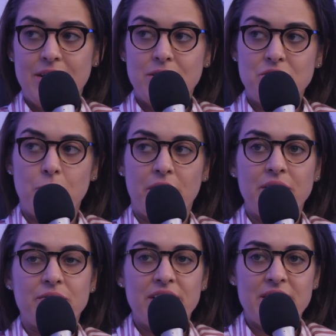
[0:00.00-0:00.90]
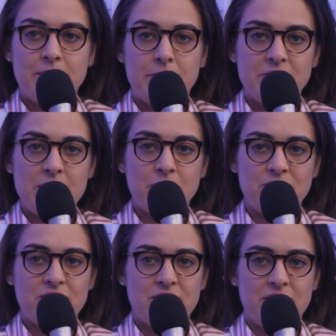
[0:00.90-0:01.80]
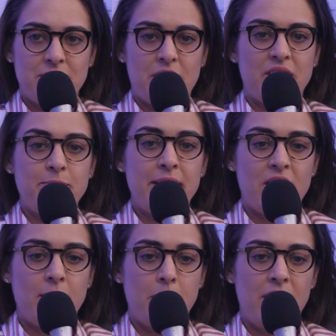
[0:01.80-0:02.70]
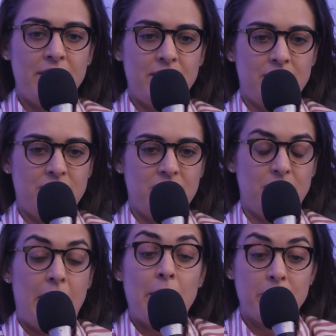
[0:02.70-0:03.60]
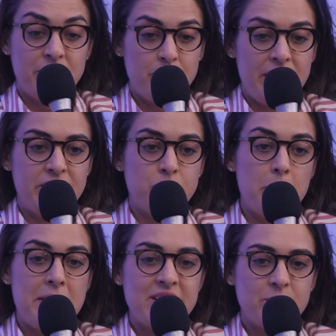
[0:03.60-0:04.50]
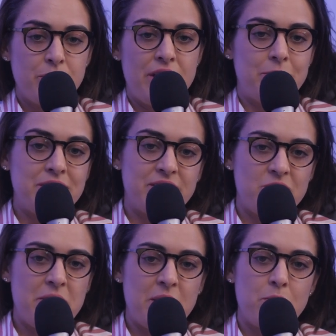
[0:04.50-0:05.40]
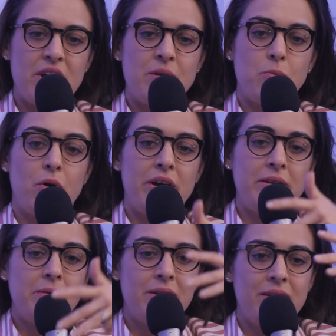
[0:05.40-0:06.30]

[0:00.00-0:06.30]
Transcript: So working for him, I was able to kind of pick up on the power of brands, what makes a brand, what doesn't make a brand, what